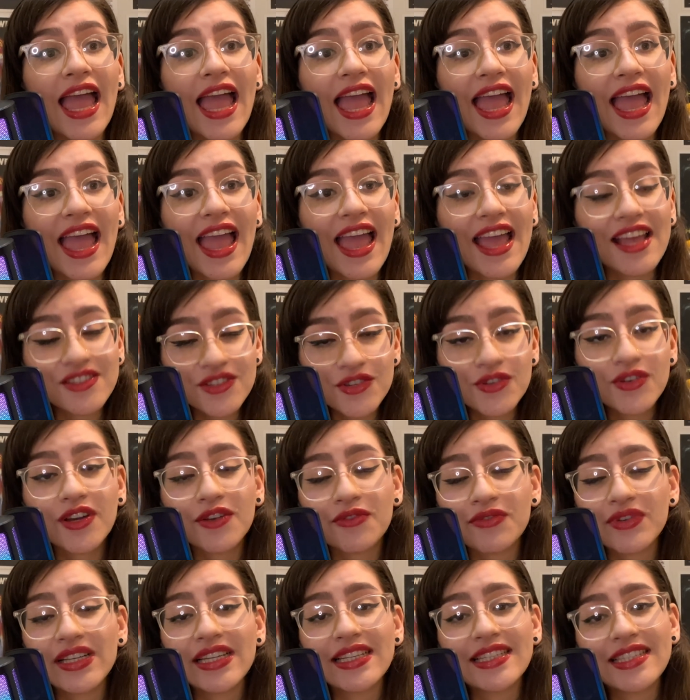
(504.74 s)
and you
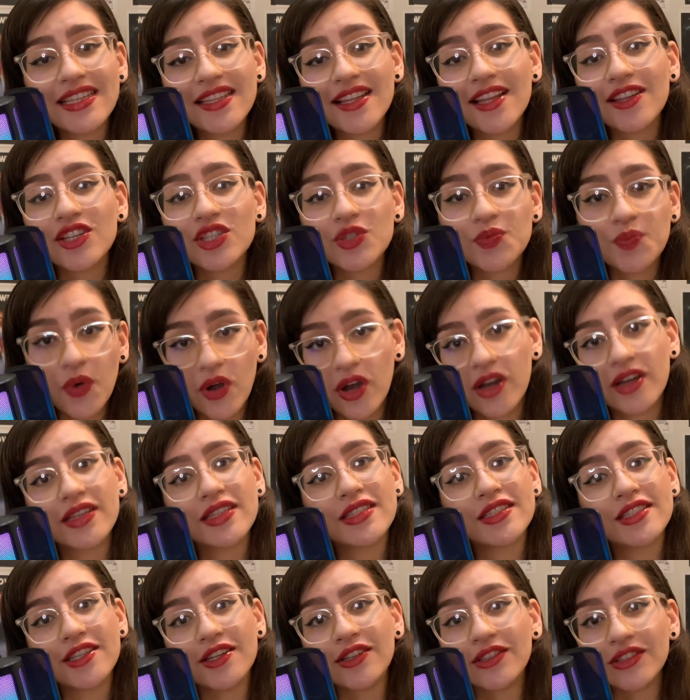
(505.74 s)
can really see that the spark
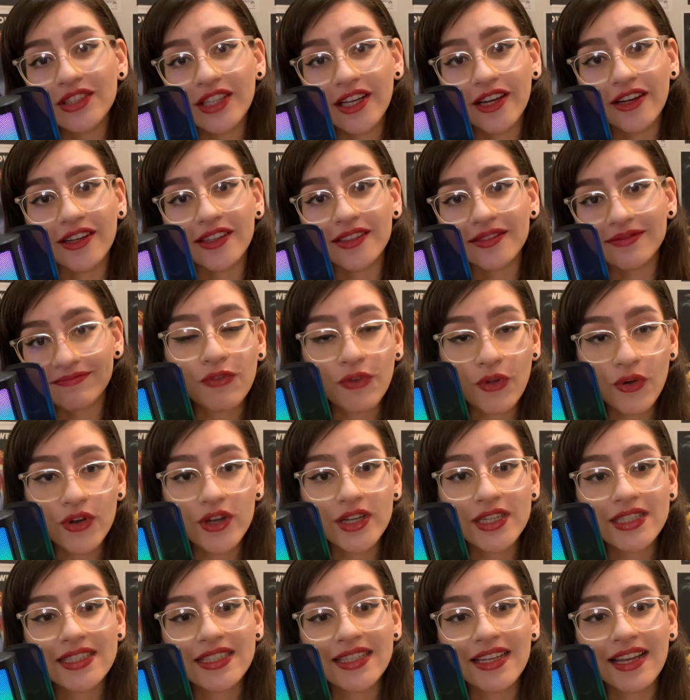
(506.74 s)
is still there. Of
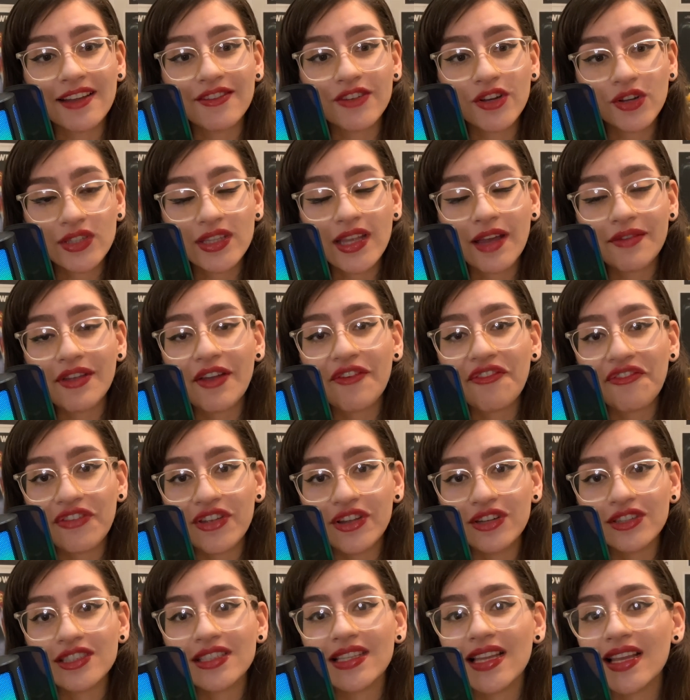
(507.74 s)
course, Octavia
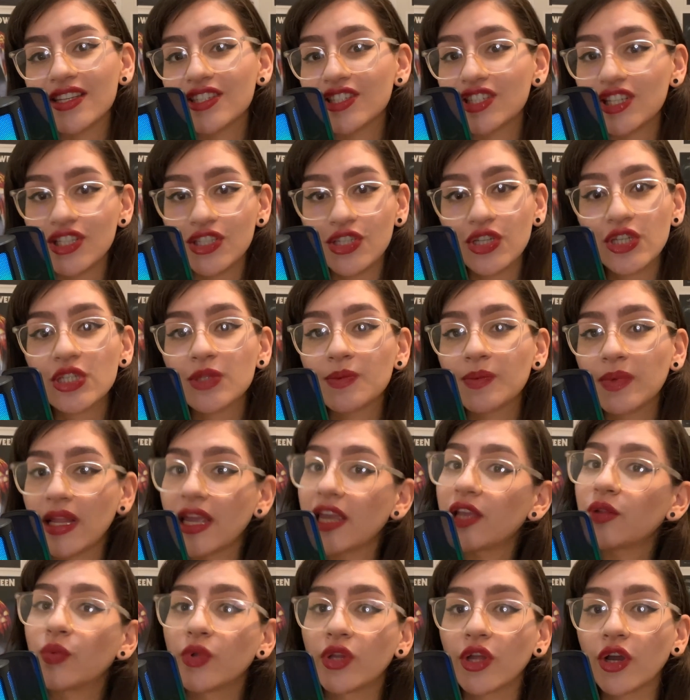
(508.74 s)
feels that she's just
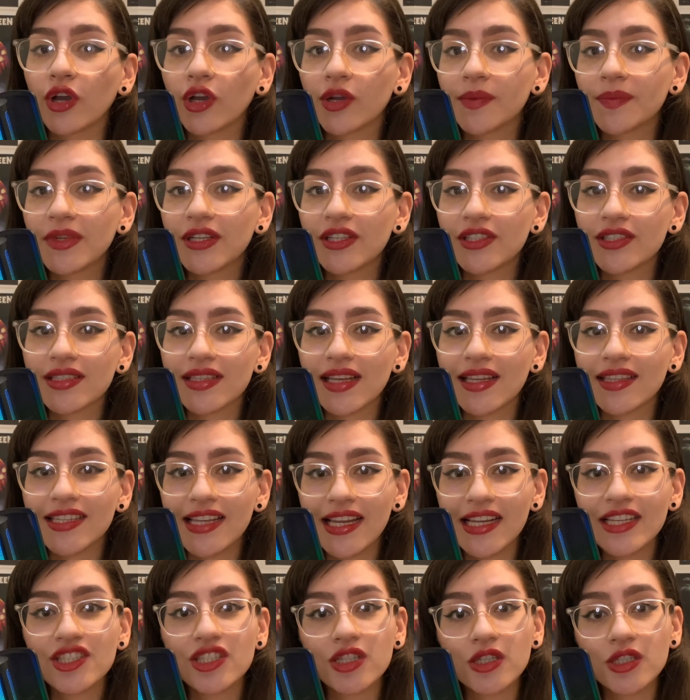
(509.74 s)
playing with her because at
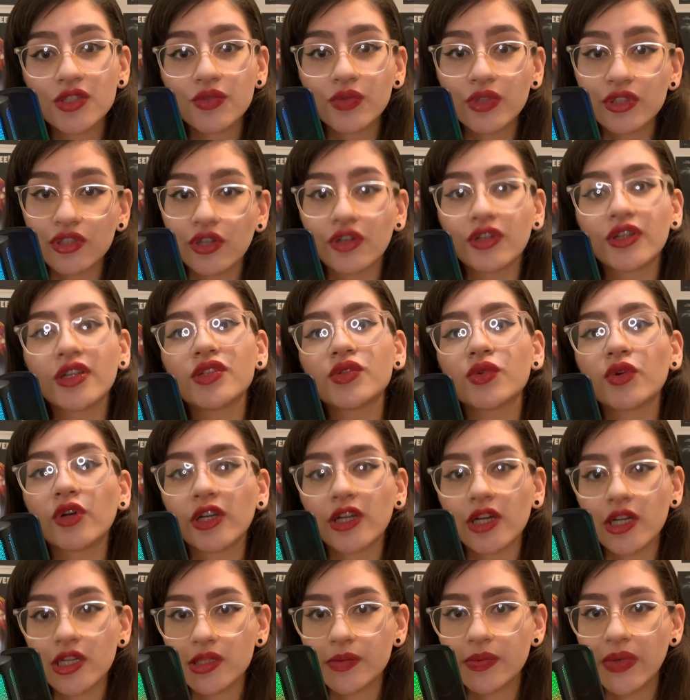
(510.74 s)
the end she's returning to
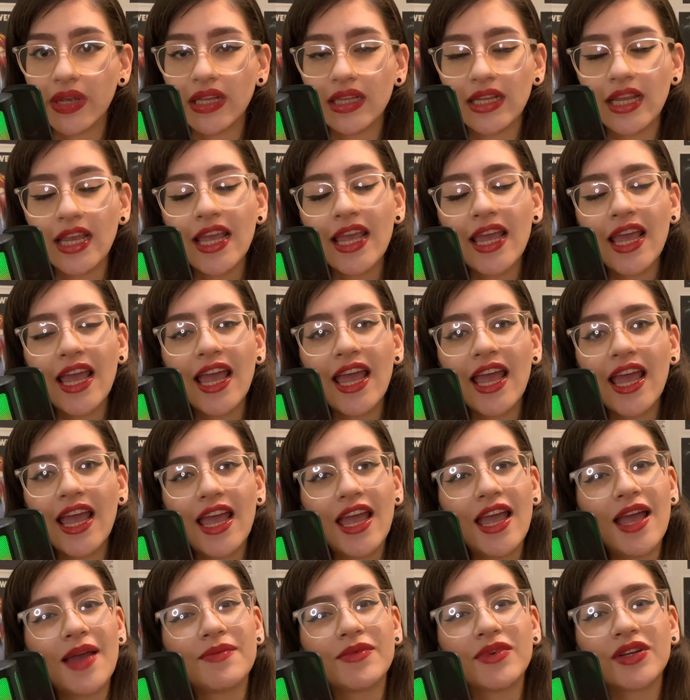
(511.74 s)
her husband.
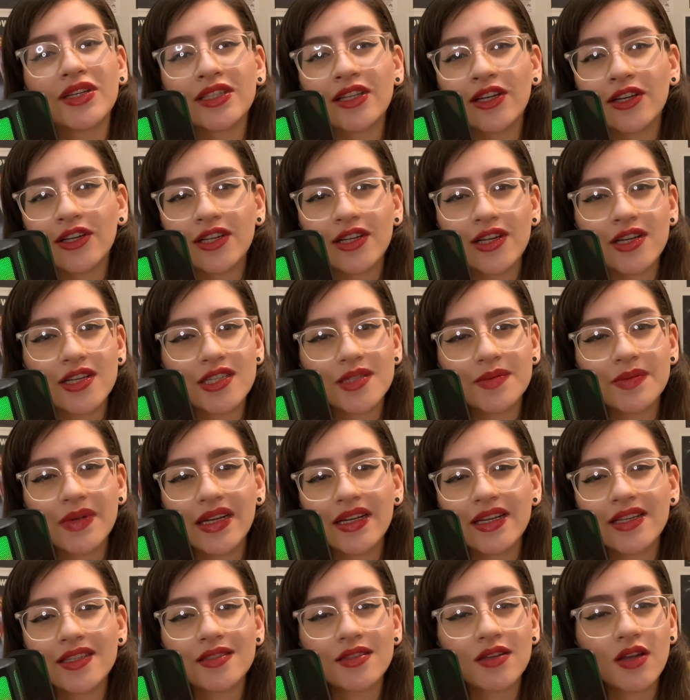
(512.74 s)
But her
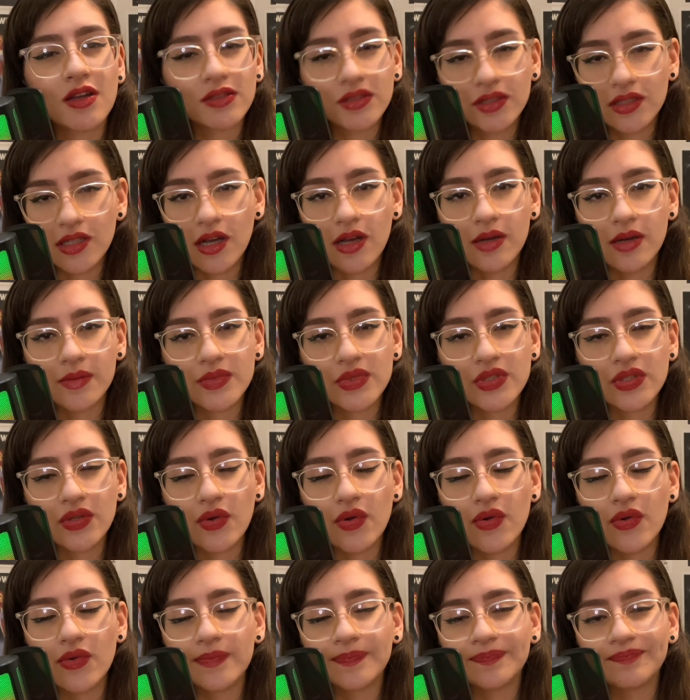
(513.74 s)
husband is not dumb,
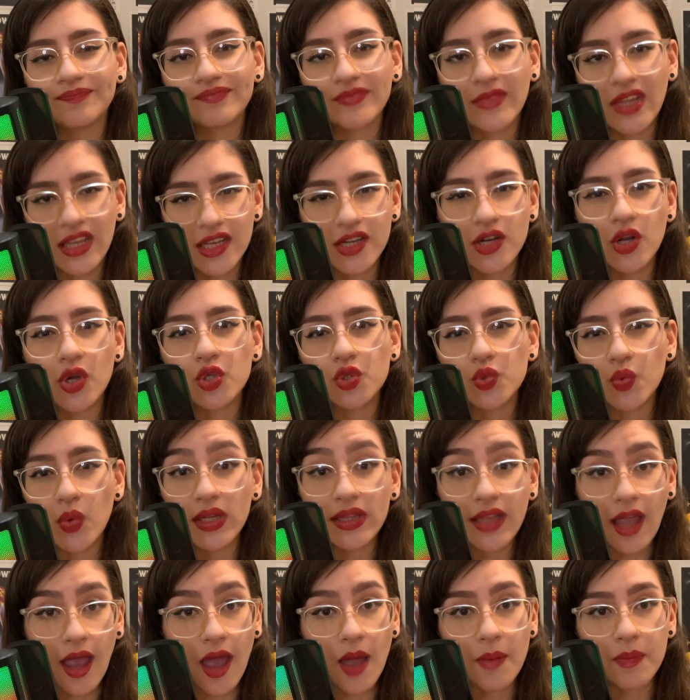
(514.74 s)
so he knows
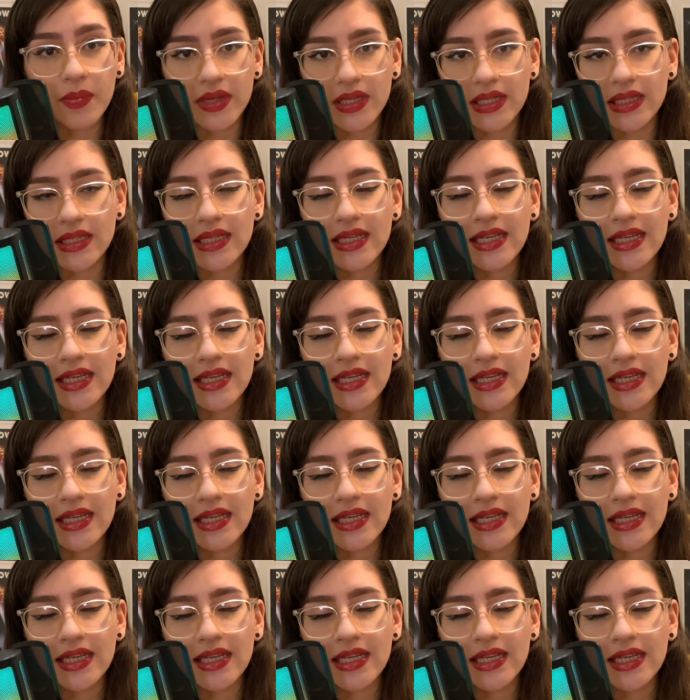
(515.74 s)
what happened.